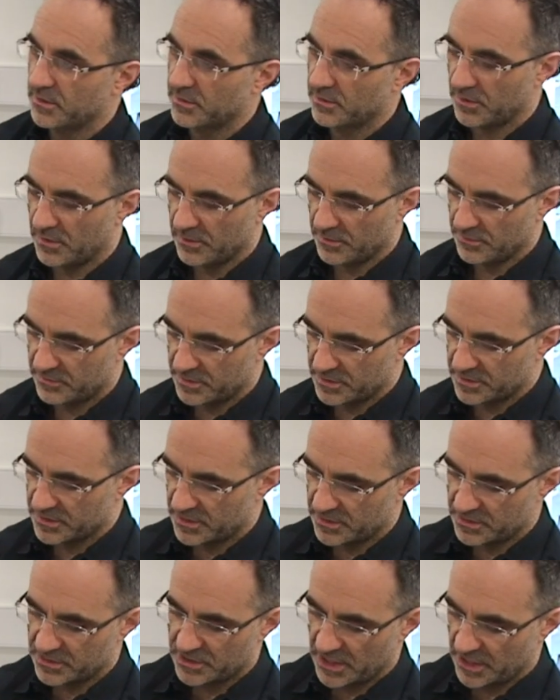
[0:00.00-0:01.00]
The other is an
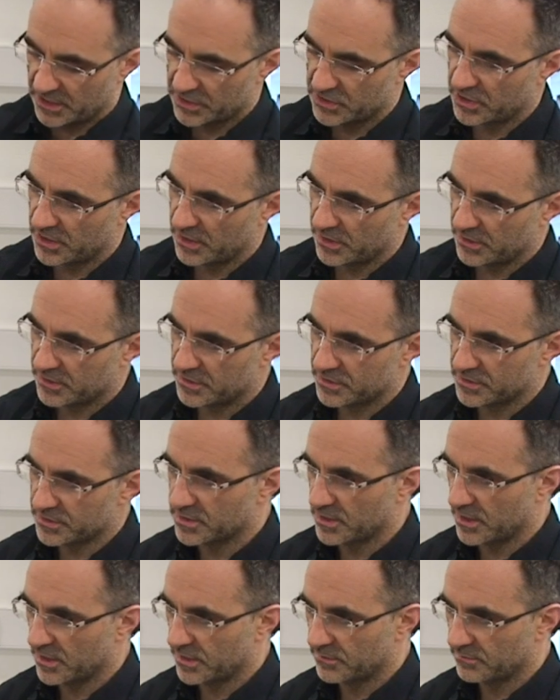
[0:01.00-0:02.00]
injection into the
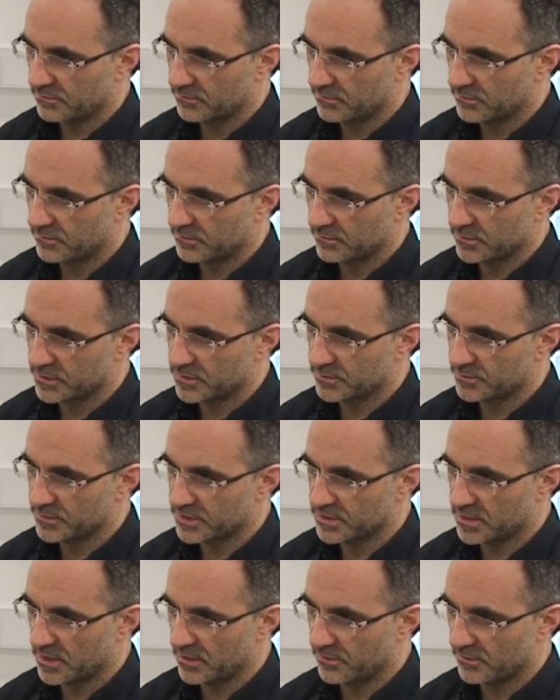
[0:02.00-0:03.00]
site with some
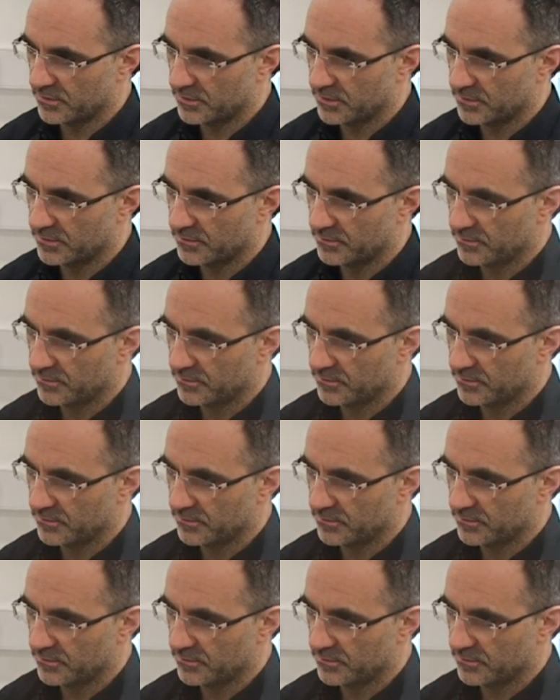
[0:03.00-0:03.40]
steroid.